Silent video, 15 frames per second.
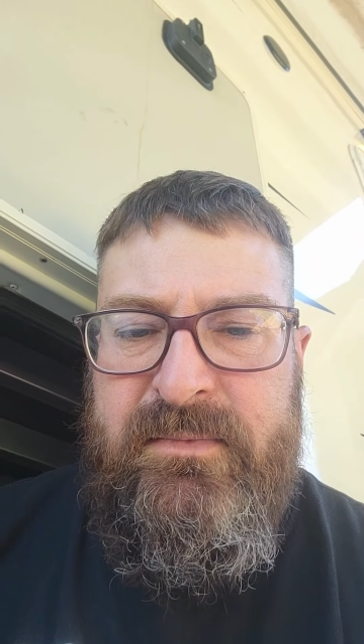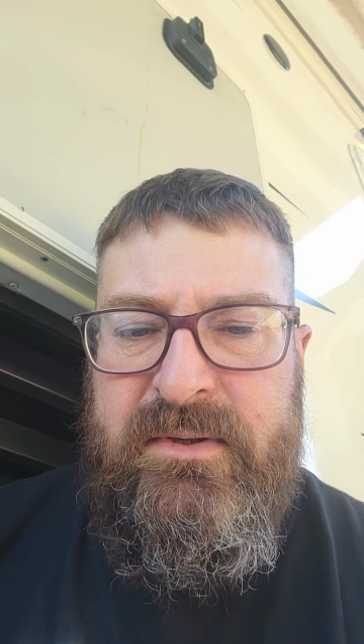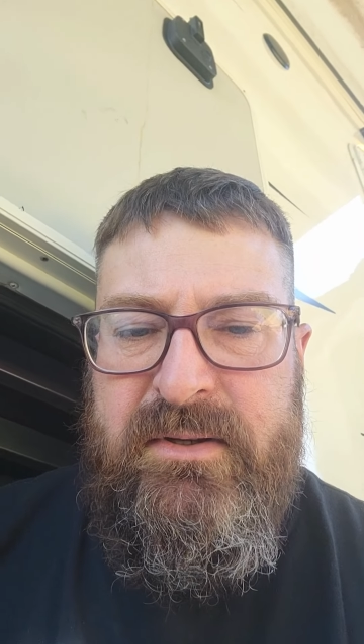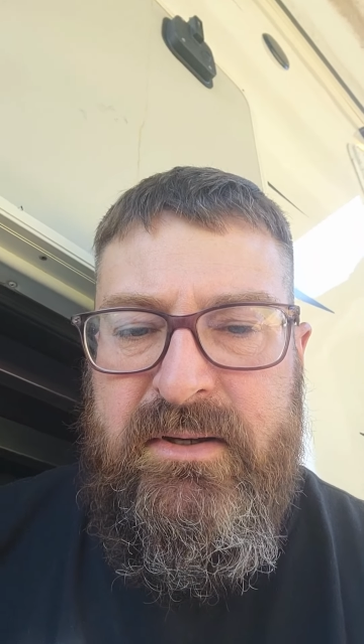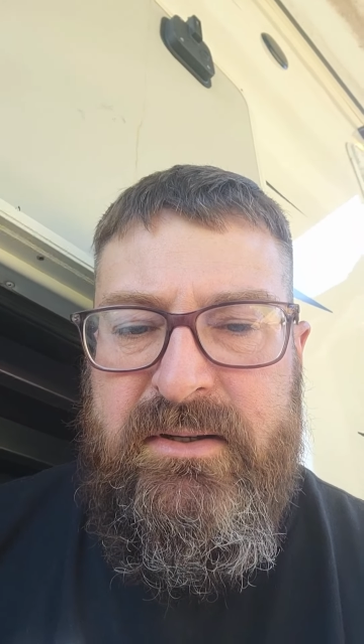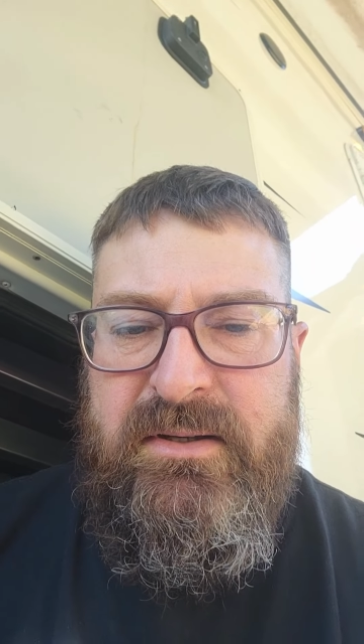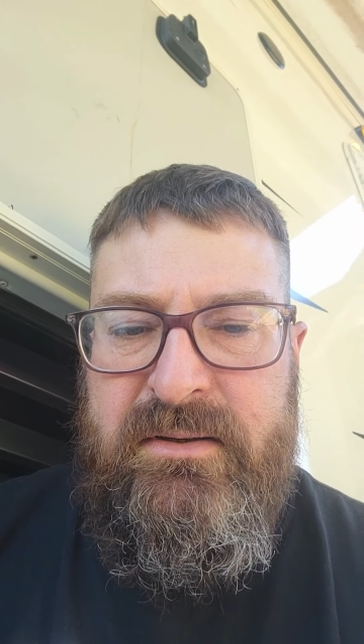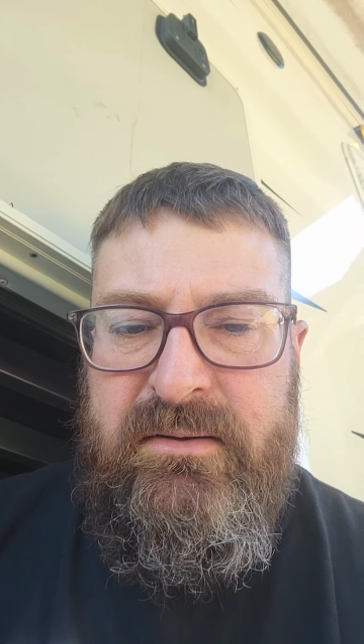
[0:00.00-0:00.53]

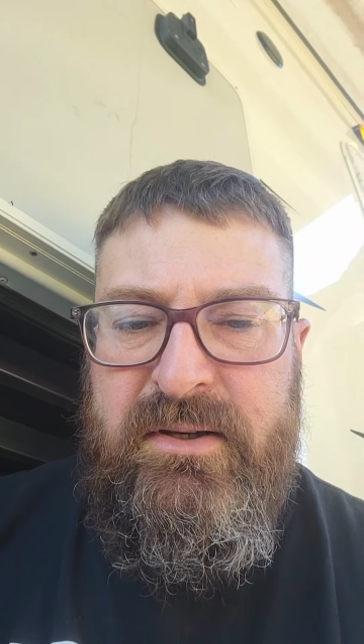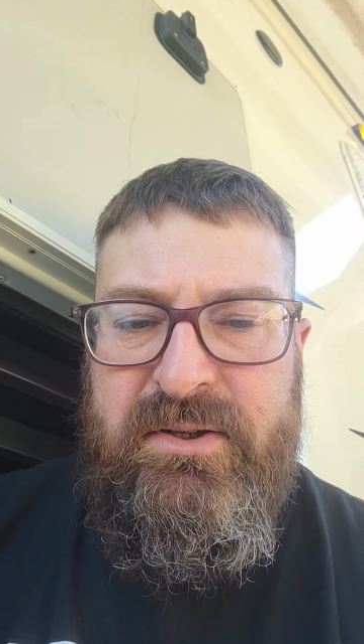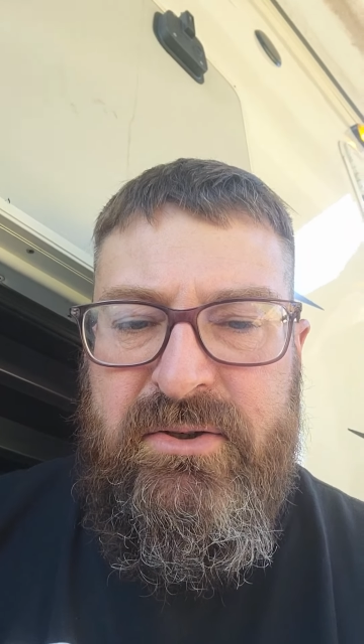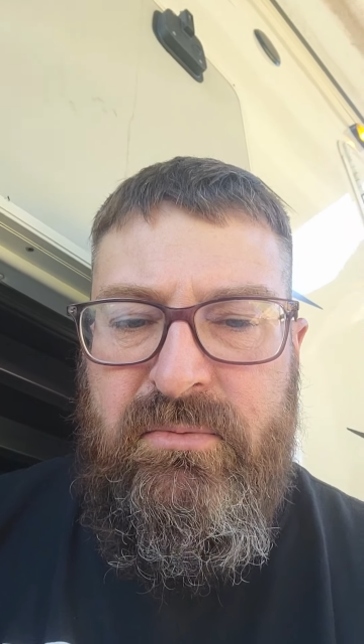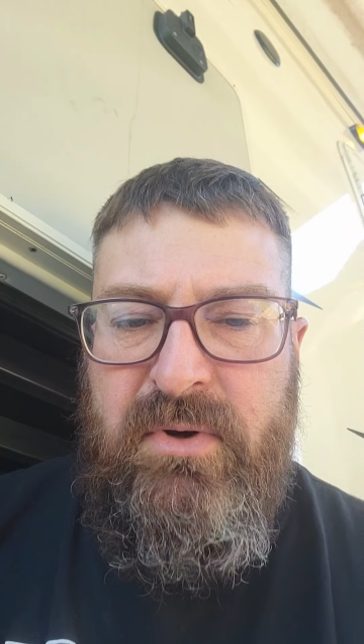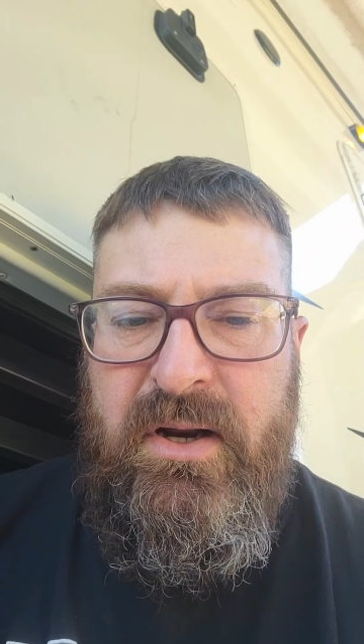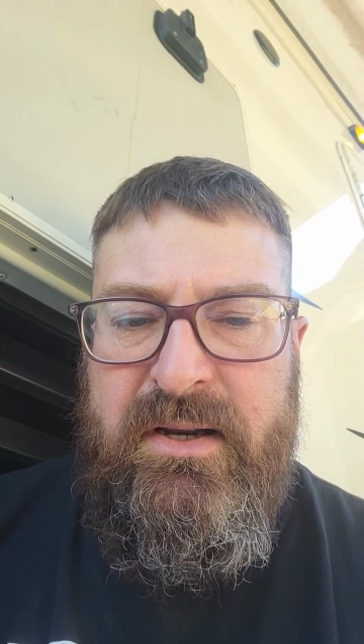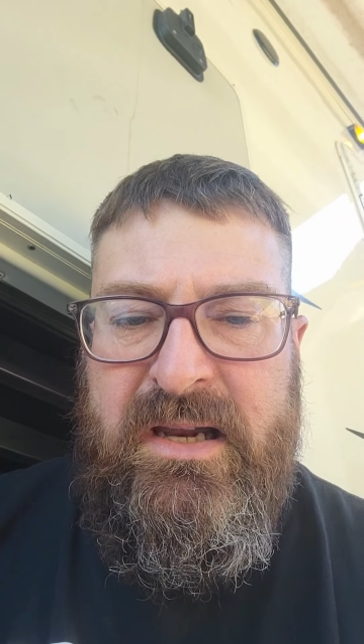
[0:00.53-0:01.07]
this
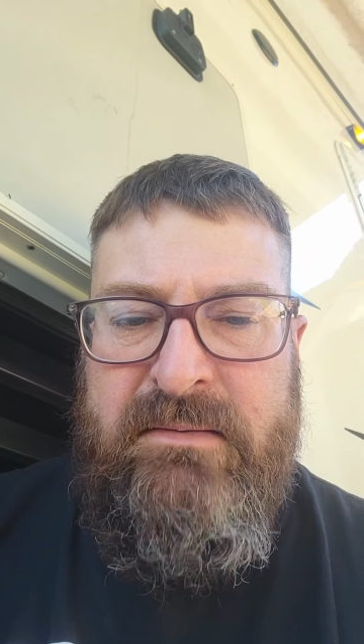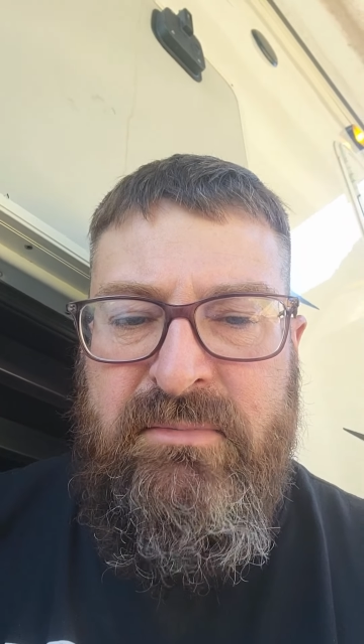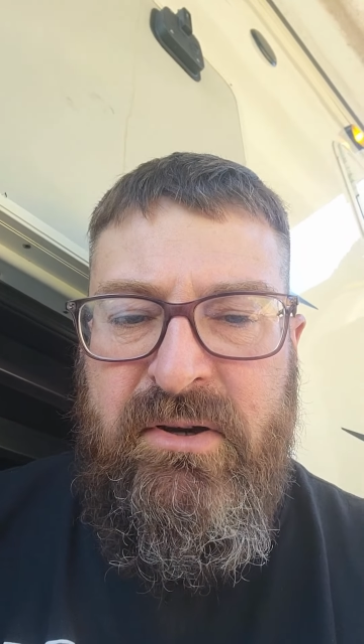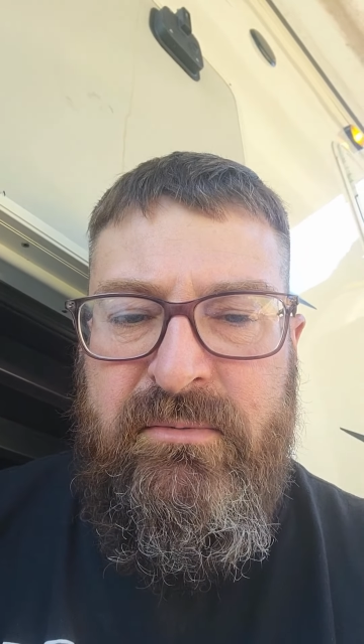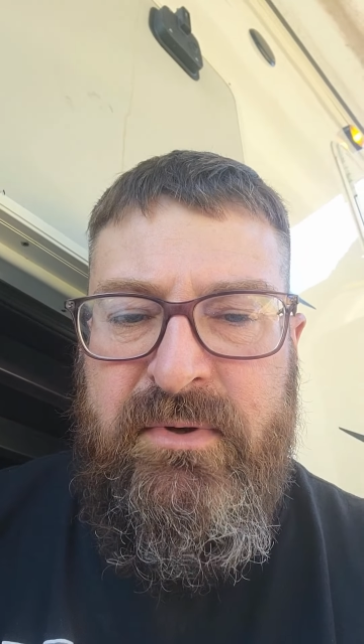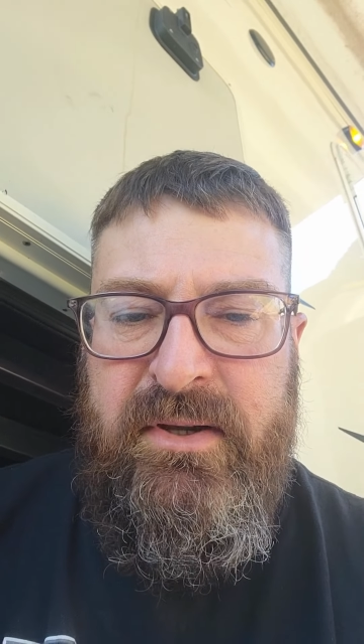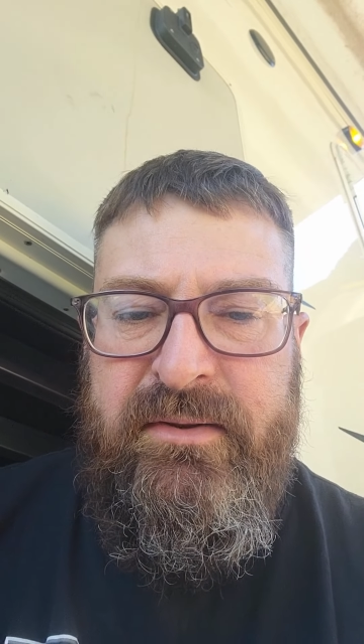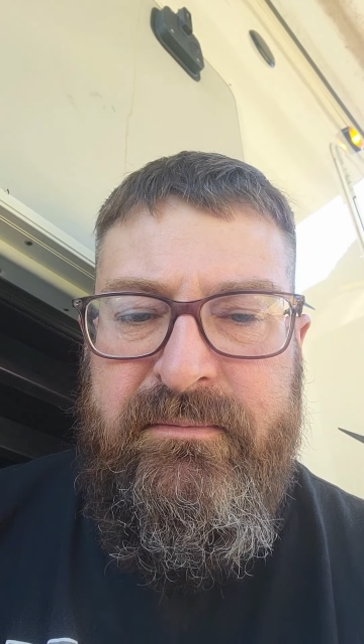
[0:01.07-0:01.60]
is what I came
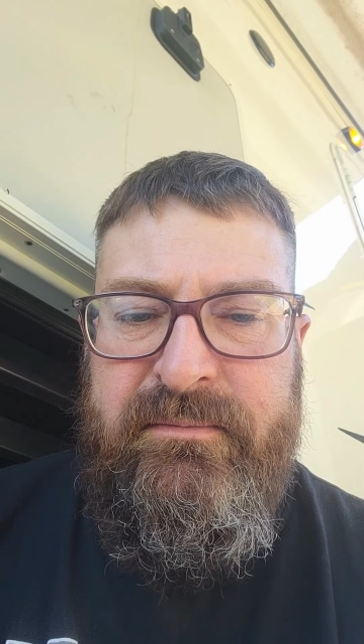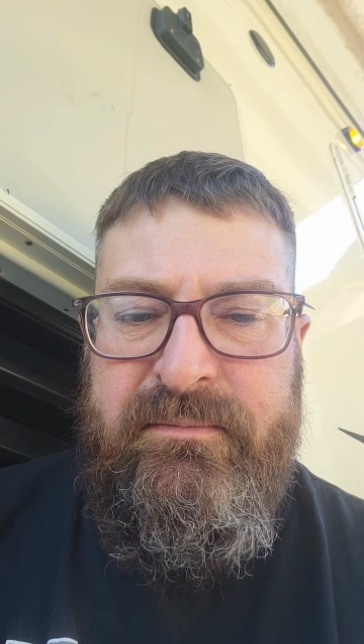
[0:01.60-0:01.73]
up with.